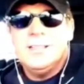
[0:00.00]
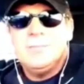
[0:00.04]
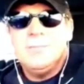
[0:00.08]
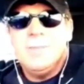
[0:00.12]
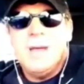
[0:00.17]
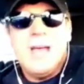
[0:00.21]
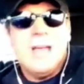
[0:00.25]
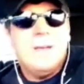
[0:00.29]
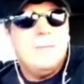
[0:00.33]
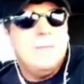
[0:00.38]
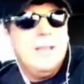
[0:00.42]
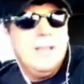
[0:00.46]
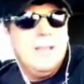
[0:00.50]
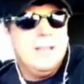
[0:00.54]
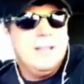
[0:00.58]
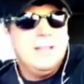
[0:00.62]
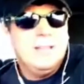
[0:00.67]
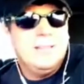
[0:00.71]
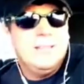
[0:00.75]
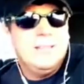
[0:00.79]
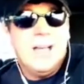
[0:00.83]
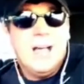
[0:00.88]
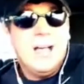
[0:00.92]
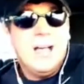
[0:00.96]
It's
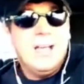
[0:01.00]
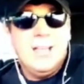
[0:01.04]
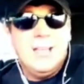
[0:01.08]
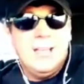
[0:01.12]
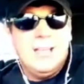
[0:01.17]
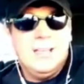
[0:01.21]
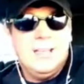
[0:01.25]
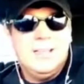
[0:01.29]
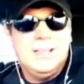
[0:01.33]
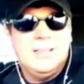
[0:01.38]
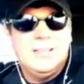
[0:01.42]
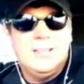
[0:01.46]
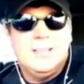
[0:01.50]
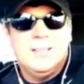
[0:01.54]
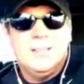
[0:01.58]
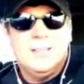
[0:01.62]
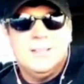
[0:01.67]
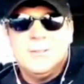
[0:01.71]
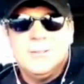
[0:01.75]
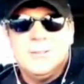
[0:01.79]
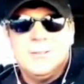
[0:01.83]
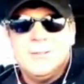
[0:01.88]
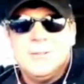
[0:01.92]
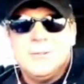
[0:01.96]
Batman dying,
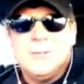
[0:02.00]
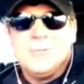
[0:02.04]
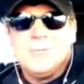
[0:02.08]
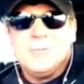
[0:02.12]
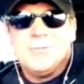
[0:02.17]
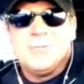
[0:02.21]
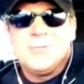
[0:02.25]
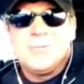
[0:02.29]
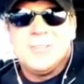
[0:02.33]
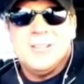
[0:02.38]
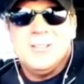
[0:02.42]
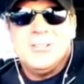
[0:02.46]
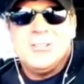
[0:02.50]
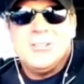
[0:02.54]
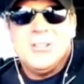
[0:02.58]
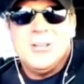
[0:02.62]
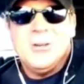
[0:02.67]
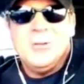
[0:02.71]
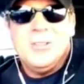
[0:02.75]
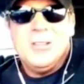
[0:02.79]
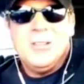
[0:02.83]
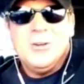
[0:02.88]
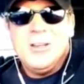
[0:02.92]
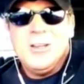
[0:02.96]

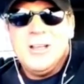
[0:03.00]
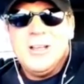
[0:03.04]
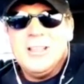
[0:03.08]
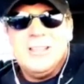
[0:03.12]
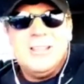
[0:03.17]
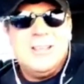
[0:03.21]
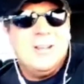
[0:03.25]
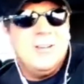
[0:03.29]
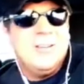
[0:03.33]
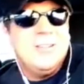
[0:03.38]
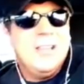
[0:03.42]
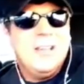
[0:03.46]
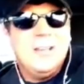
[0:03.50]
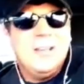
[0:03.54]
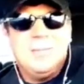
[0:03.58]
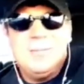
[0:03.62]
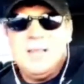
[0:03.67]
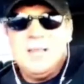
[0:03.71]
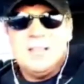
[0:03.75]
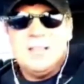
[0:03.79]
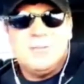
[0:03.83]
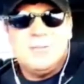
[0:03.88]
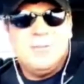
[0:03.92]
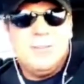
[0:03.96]
so they're not there. They
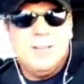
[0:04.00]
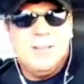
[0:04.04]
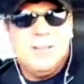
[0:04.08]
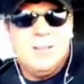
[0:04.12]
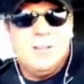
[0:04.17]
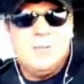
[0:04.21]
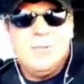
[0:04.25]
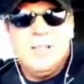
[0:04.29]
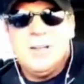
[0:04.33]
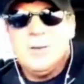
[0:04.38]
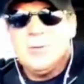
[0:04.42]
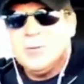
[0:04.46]
didn't make the film.